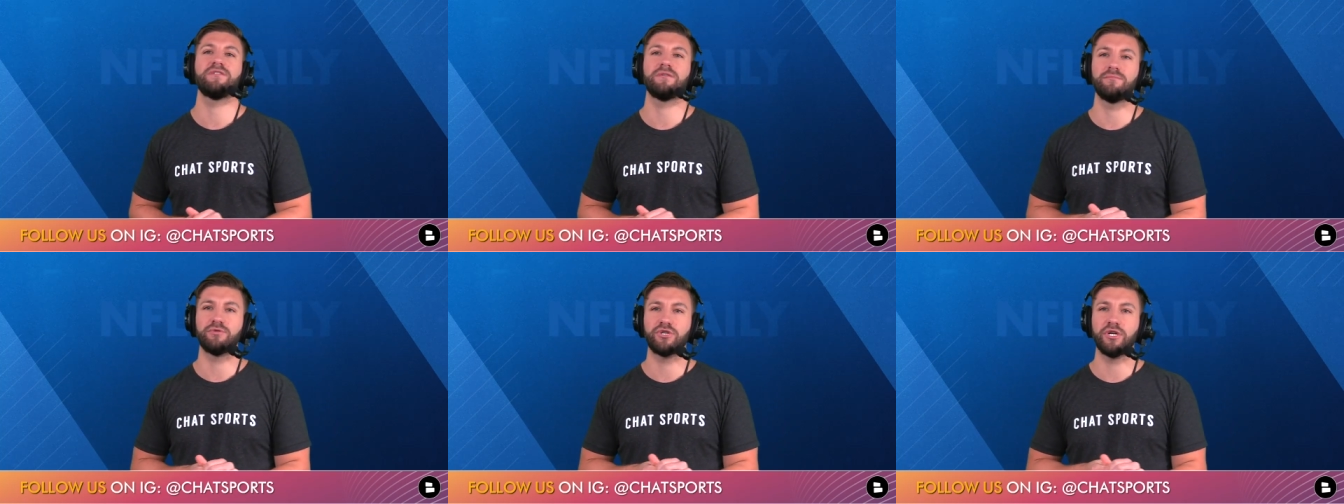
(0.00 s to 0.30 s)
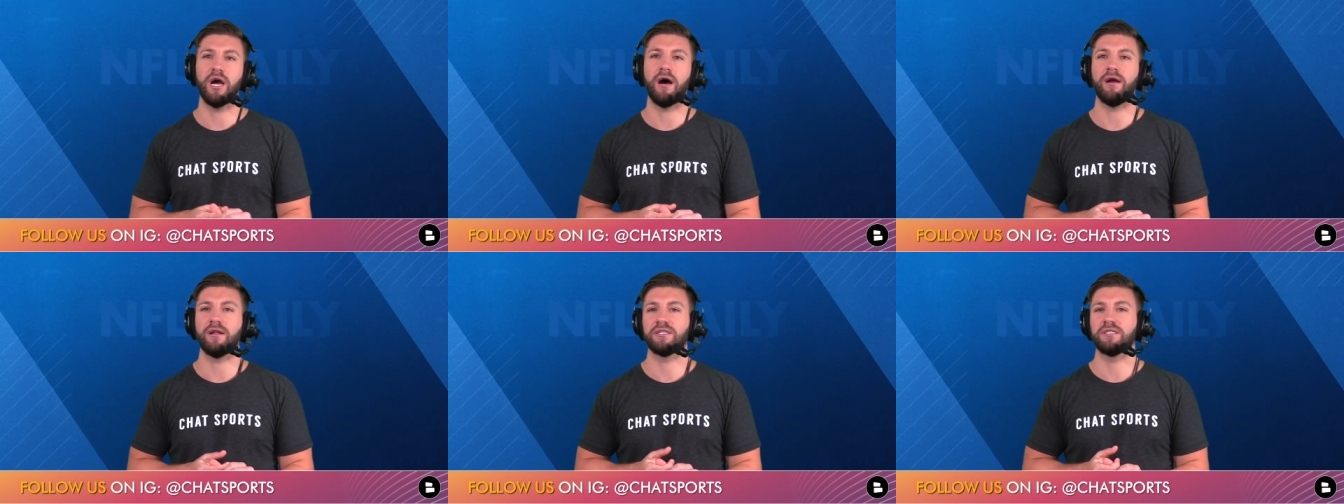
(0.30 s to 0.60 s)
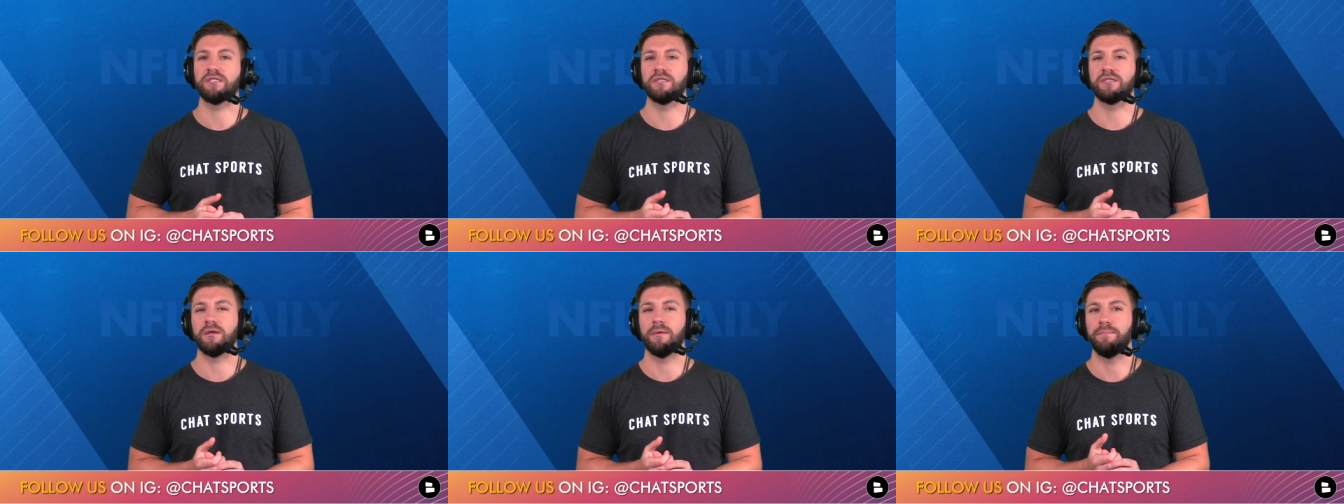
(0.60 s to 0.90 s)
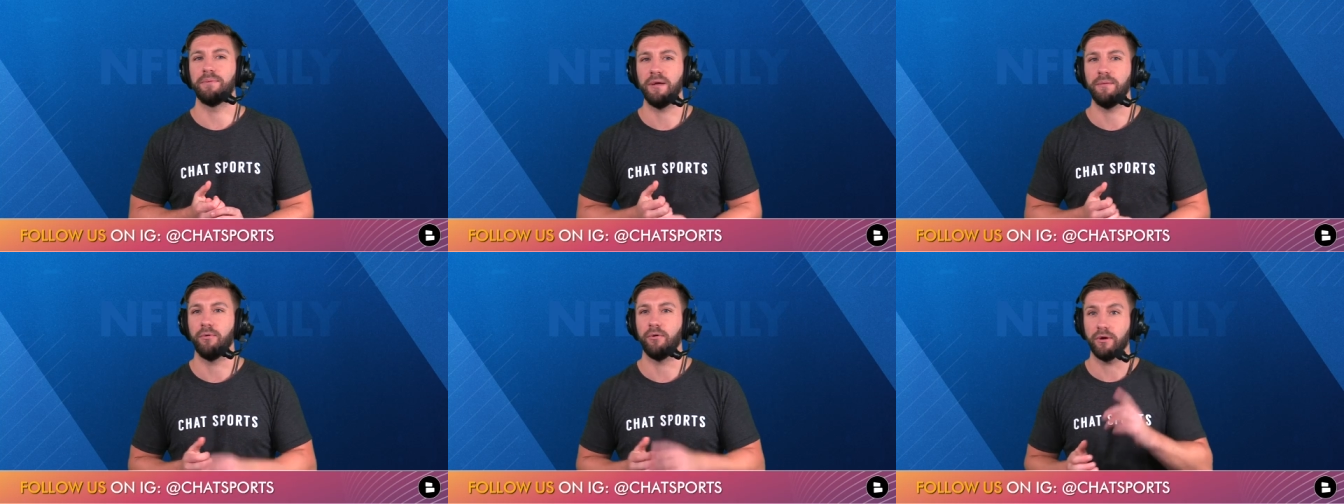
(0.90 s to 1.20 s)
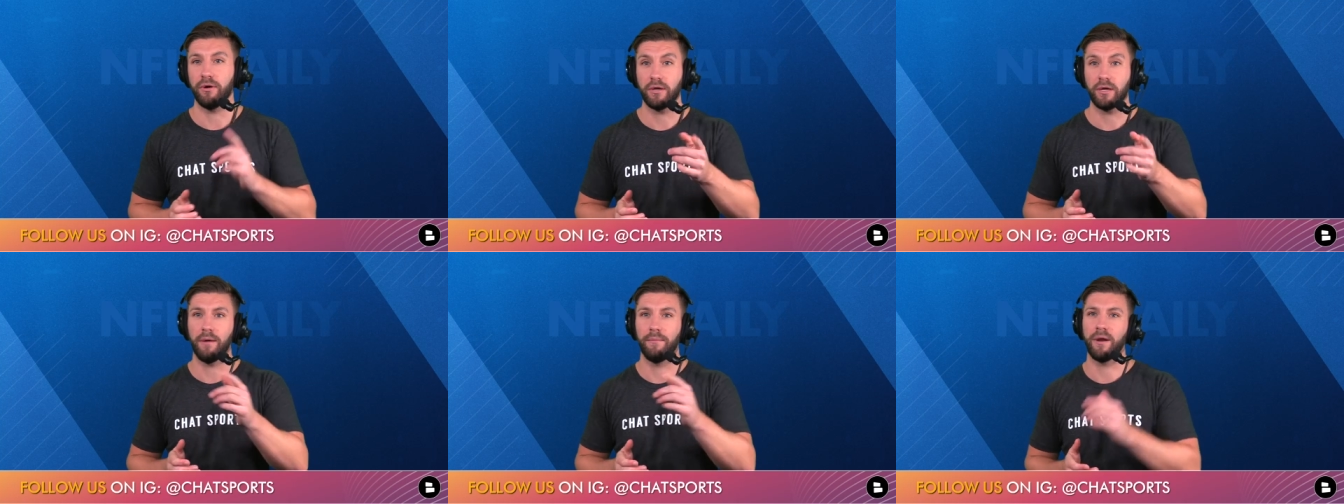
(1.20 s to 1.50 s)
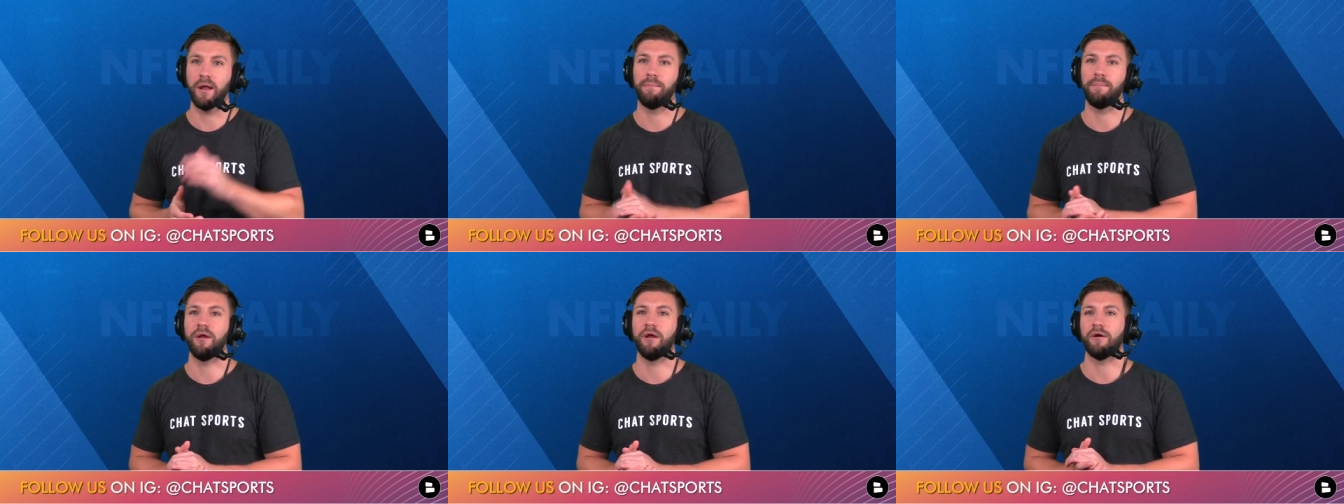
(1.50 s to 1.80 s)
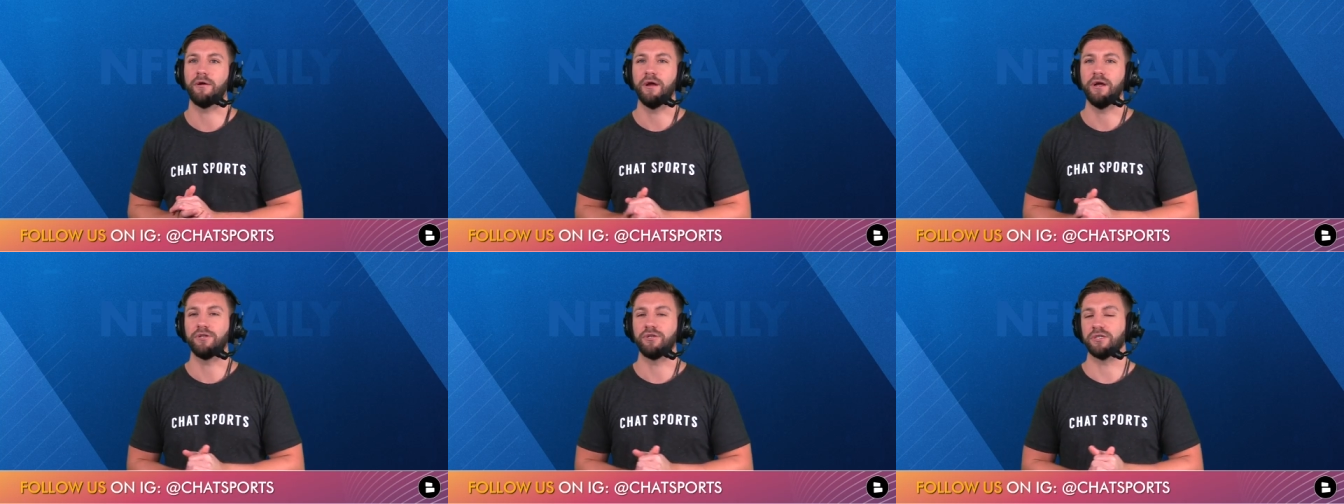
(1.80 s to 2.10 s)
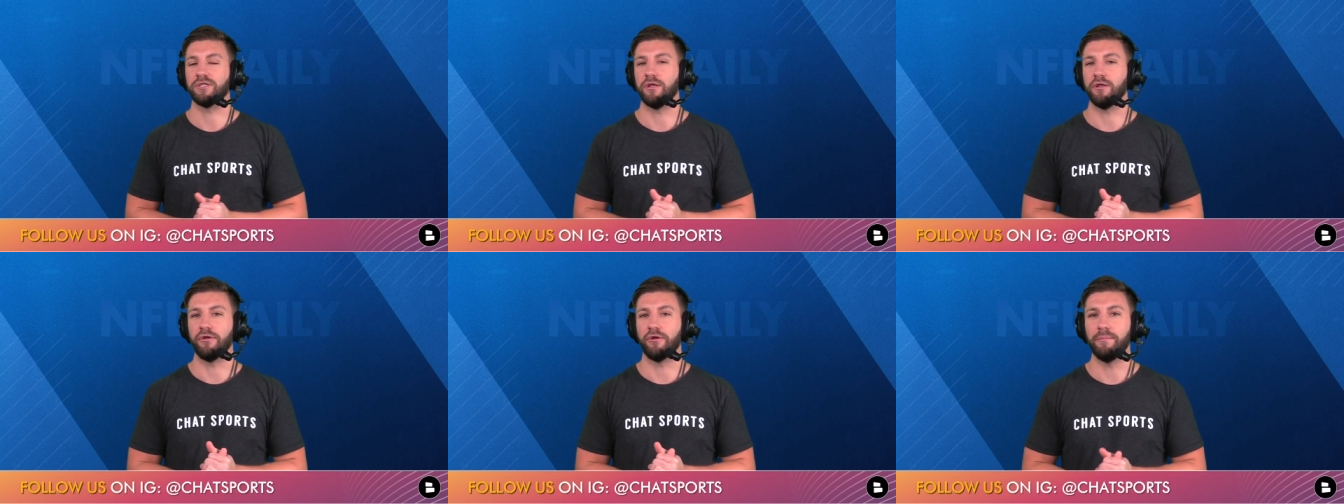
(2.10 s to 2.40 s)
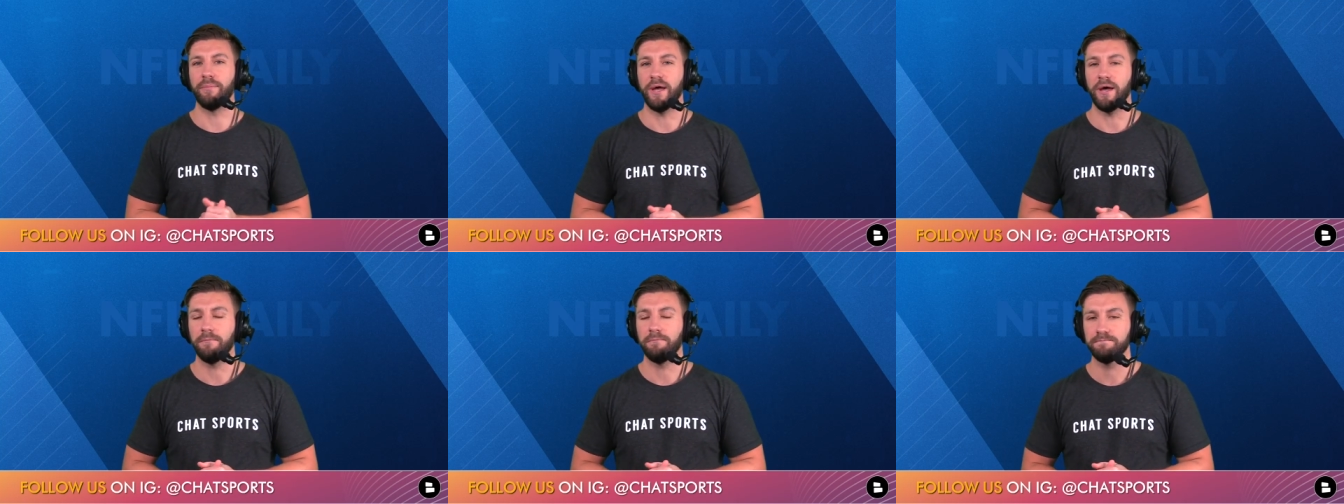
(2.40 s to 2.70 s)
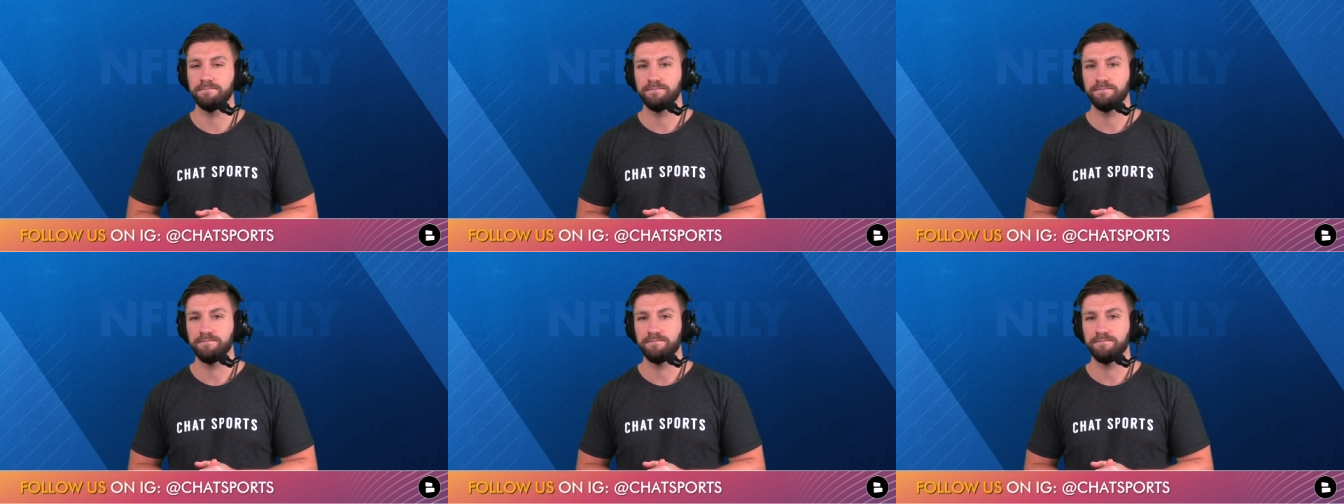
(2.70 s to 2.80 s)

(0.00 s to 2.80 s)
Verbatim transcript: some shout outs to some people coming up here in just a little bit.